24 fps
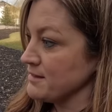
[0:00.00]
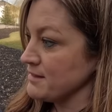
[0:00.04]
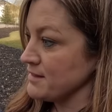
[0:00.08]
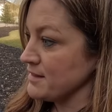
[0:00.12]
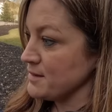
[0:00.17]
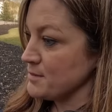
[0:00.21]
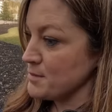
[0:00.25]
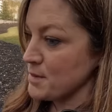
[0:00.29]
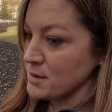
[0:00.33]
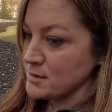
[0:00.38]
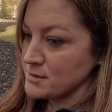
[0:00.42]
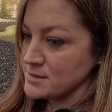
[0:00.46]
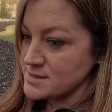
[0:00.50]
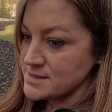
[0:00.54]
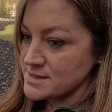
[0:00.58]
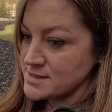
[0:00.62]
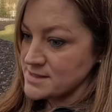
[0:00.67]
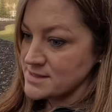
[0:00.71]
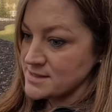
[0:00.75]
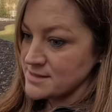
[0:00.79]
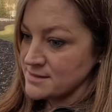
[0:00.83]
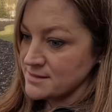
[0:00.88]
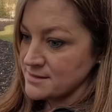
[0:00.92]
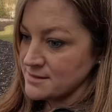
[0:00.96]
the
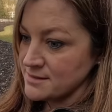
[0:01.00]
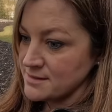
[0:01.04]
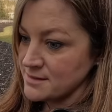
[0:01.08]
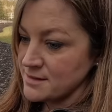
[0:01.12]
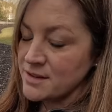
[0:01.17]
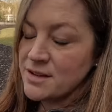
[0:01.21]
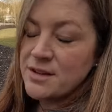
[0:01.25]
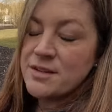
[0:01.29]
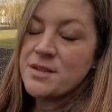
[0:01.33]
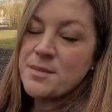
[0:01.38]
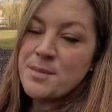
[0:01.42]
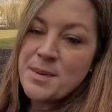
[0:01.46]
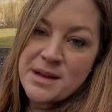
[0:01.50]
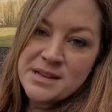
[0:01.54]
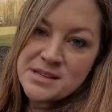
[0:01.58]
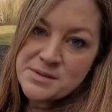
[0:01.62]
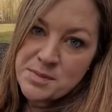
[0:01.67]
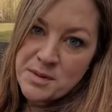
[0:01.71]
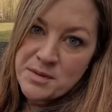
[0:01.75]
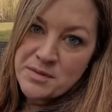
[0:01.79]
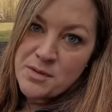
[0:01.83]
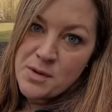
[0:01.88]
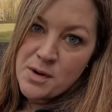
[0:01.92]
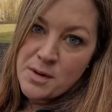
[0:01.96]
most They're the best
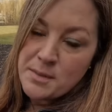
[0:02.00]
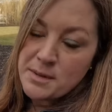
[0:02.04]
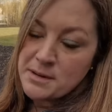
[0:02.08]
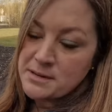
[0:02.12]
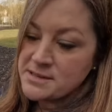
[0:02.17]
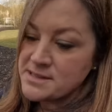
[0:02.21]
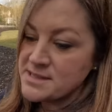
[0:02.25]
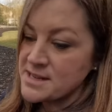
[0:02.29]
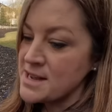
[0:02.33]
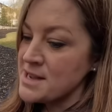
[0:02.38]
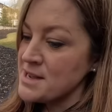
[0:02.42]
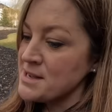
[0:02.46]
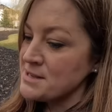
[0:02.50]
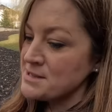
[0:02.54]
performers.